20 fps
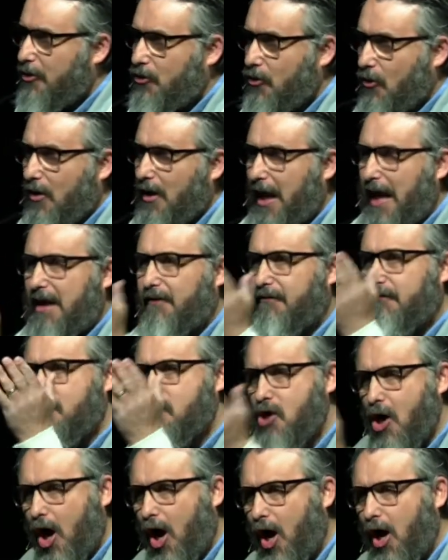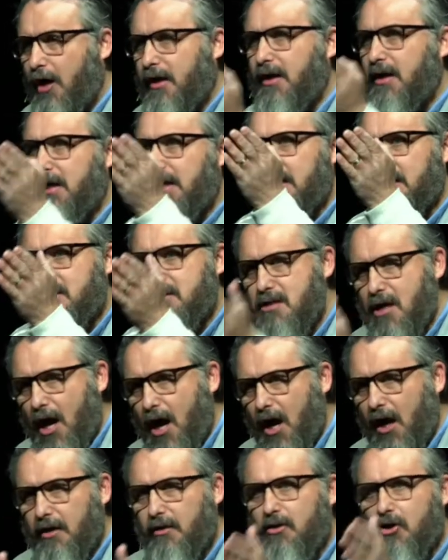you've done in your life, God
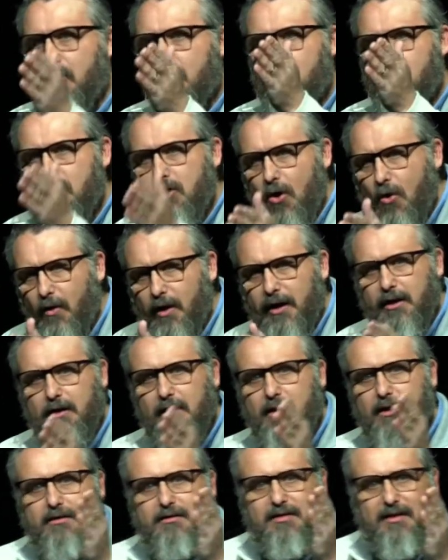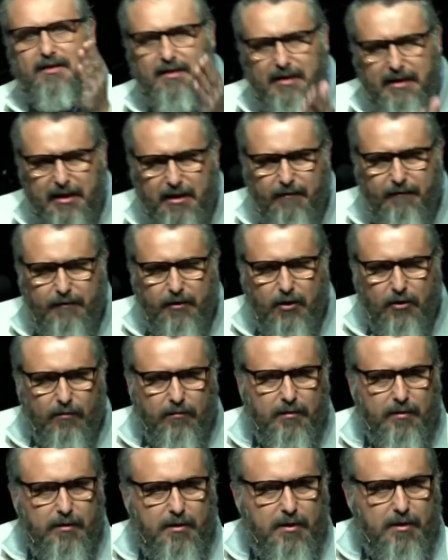is not going to
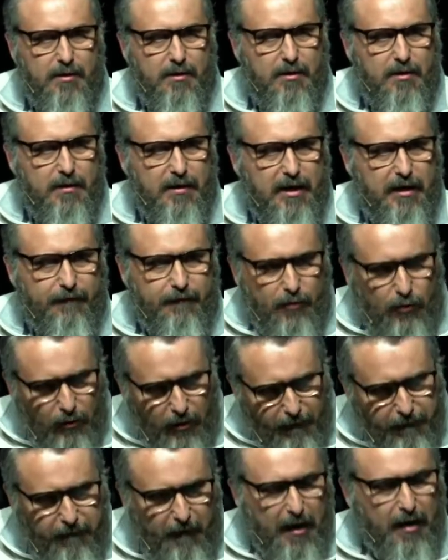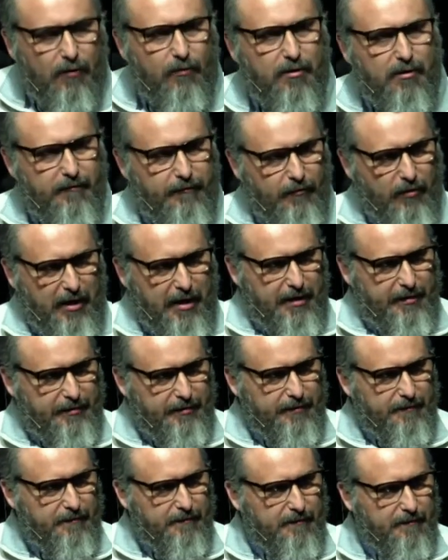leave you if you're a follower
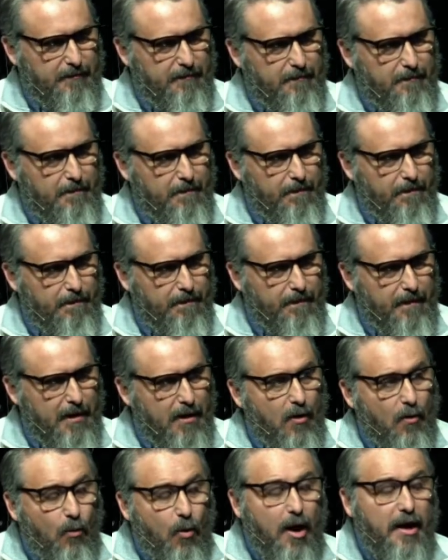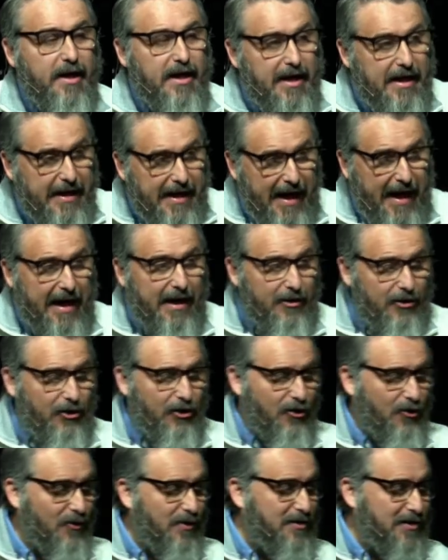of Christ. What he
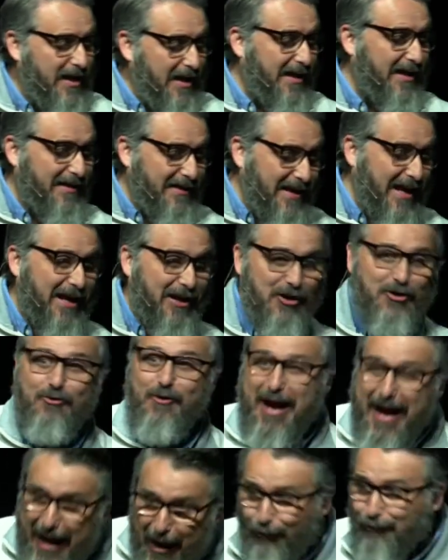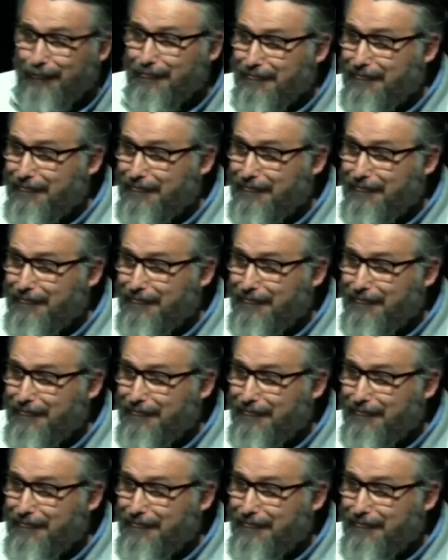can do is he can take